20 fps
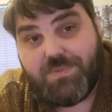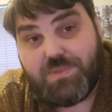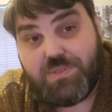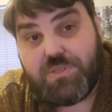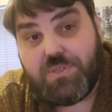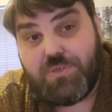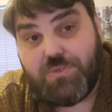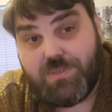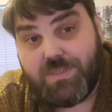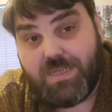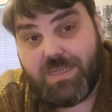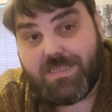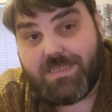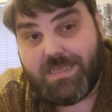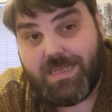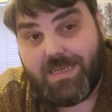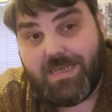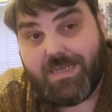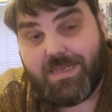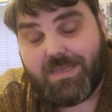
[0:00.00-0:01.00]
to
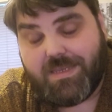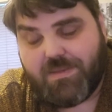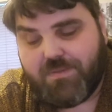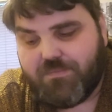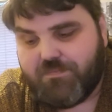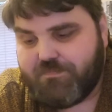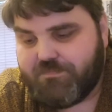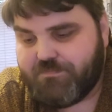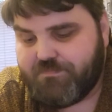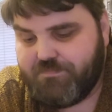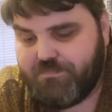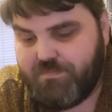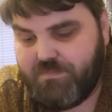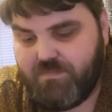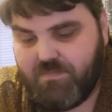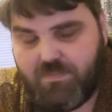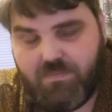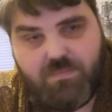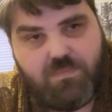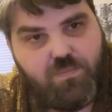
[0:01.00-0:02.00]
Titanic,
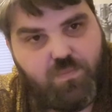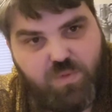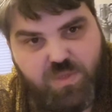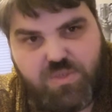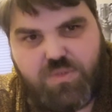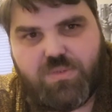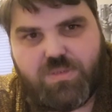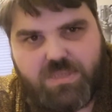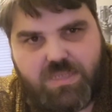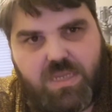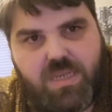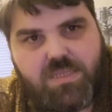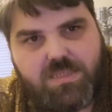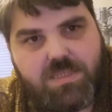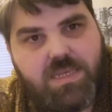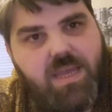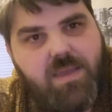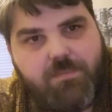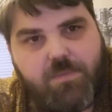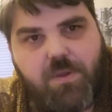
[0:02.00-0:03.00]
which was seen as
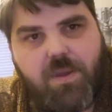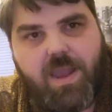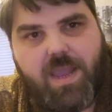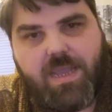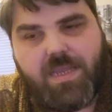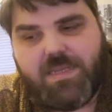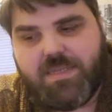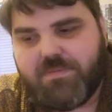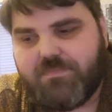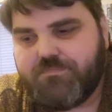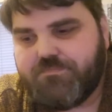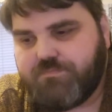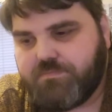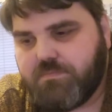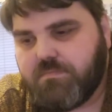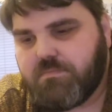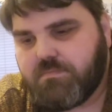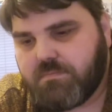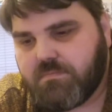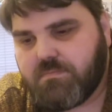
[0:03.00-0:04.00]
an upgrade.
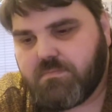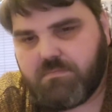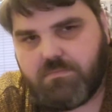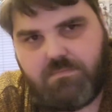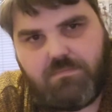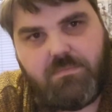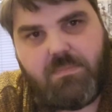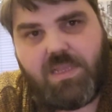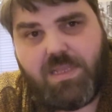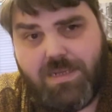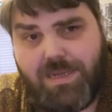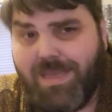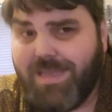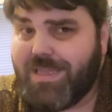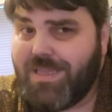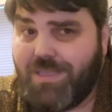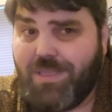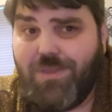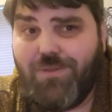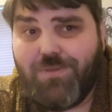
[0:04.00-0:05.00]

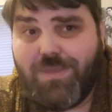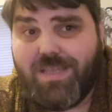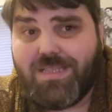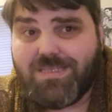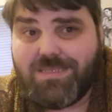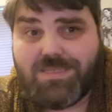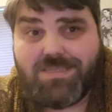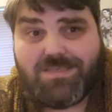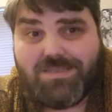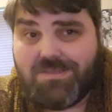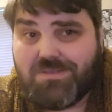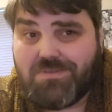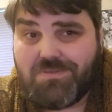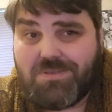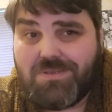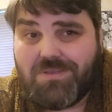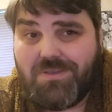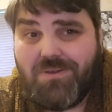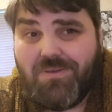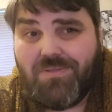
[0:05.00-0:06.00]
Lucky you get to
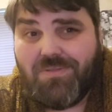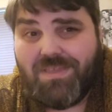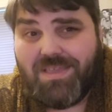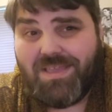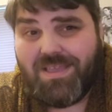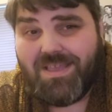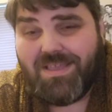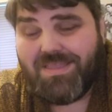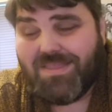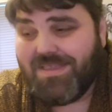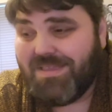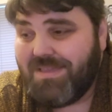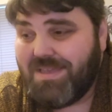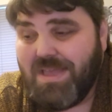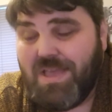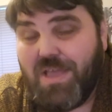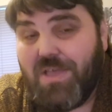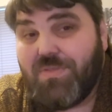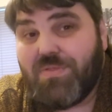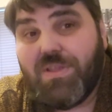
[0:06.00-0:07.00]
on the
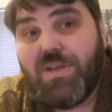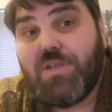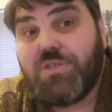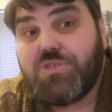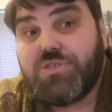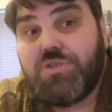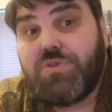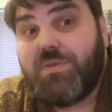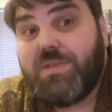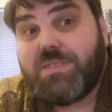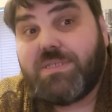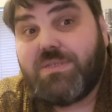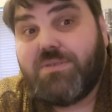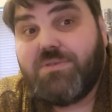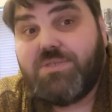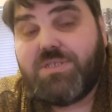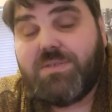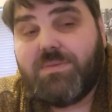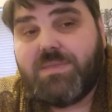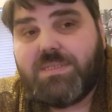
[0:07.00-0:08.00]
luxurious new
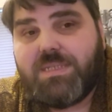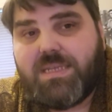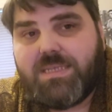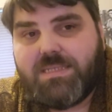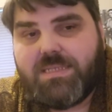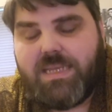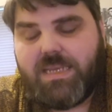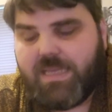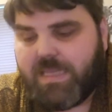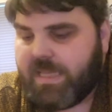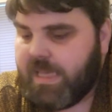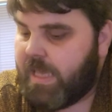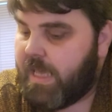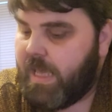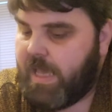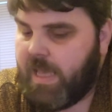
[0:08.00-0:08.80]
ship, the Titanic.